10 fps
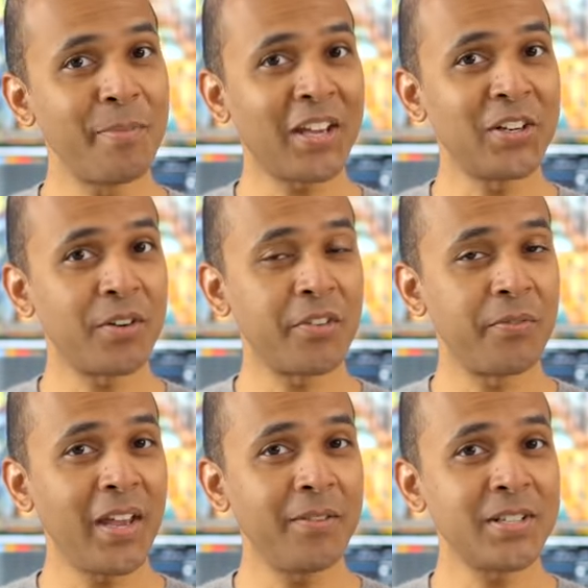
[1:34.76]
you make a note of your
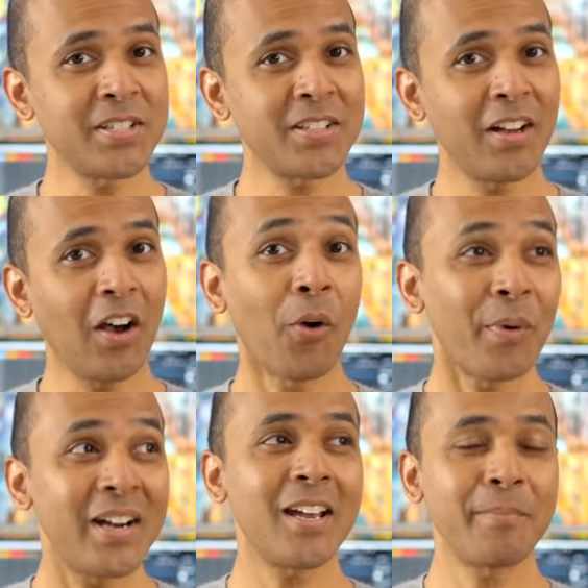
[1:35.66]
favorites?
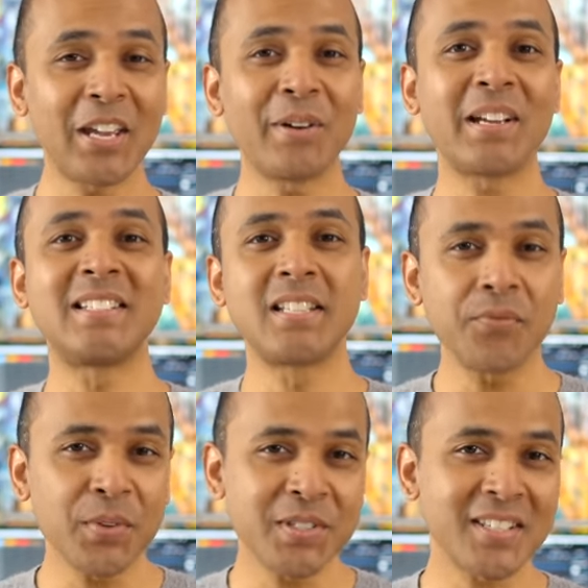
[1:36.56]
Already I'm hearing
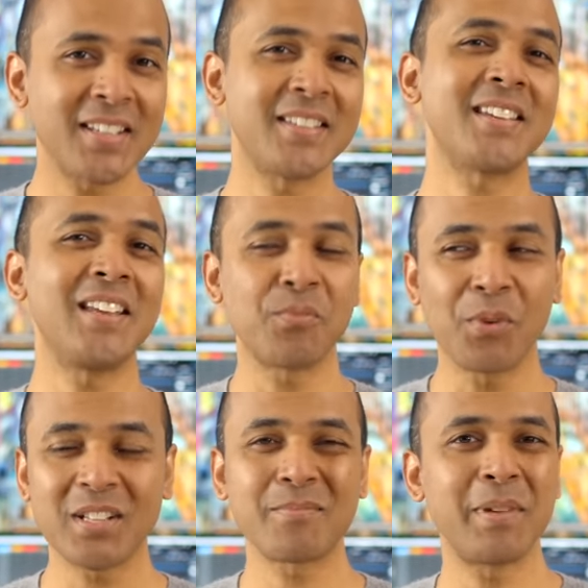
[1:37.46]
differences in
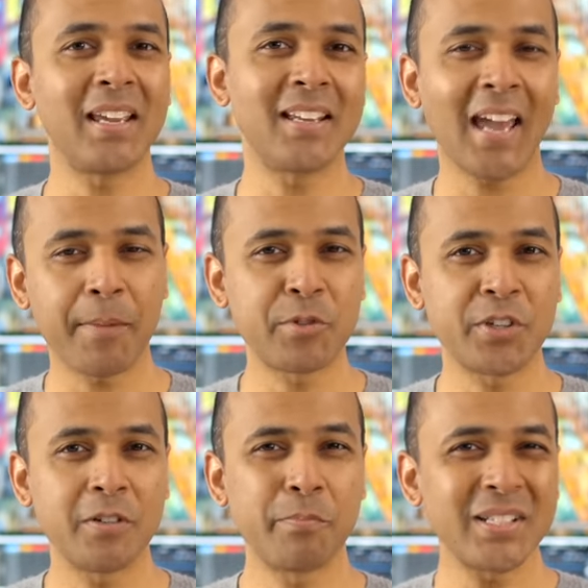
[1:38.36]
what's being
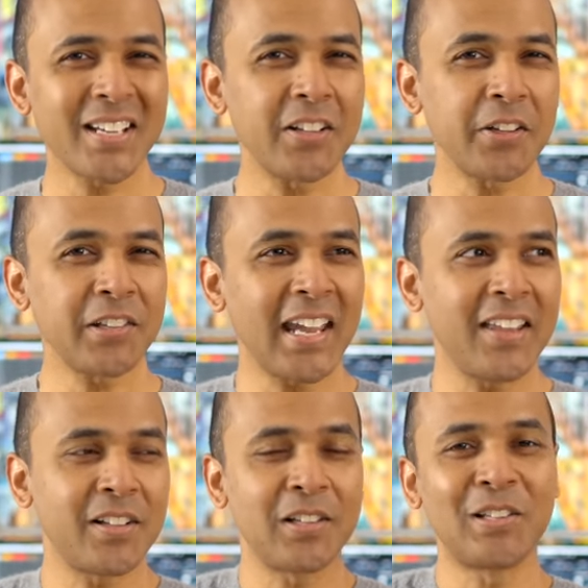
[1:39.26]
captured, particularly
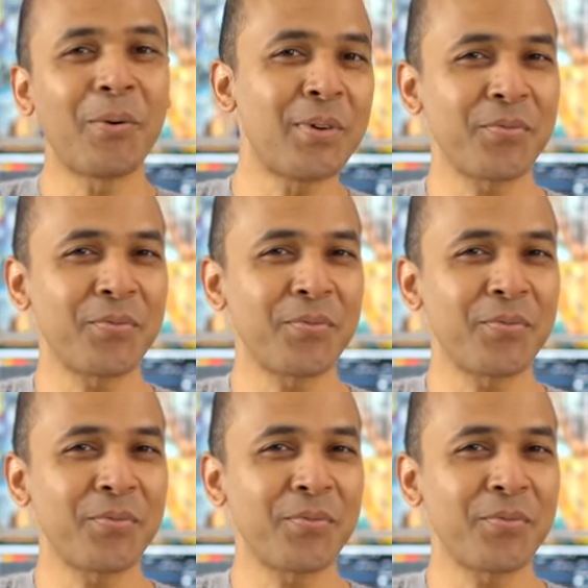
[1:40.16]
in the lower